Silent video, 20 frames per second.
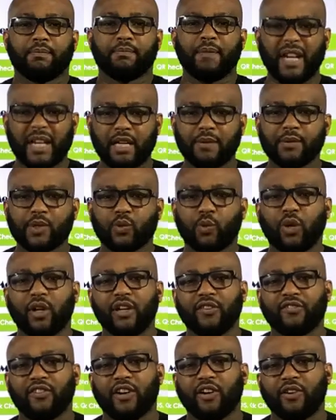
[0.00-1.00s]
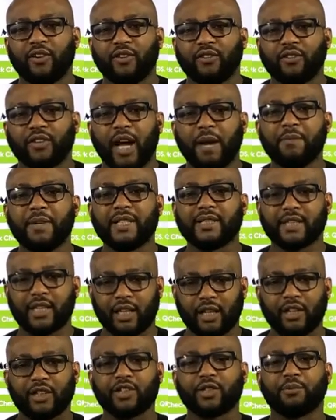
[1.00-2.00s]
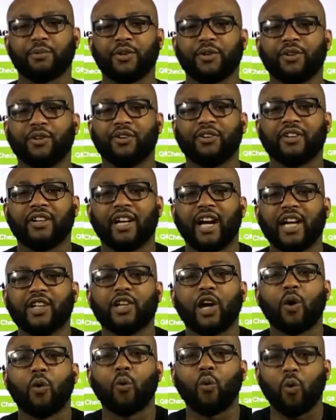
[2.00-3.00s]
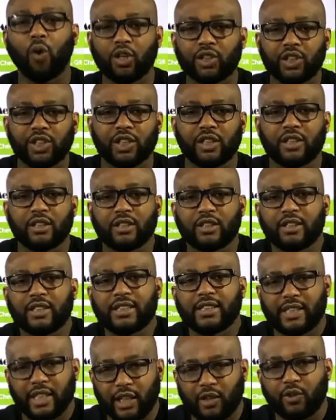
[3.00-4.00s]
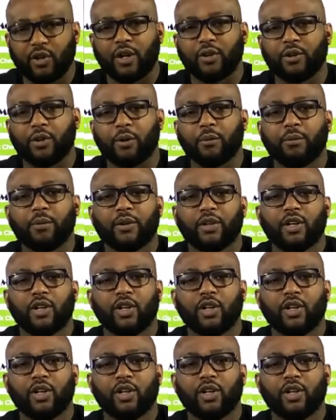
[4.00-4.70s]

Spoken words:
My name is Wale Forun. I'm a tech entrepreneur, and you are watching Tech Roundup,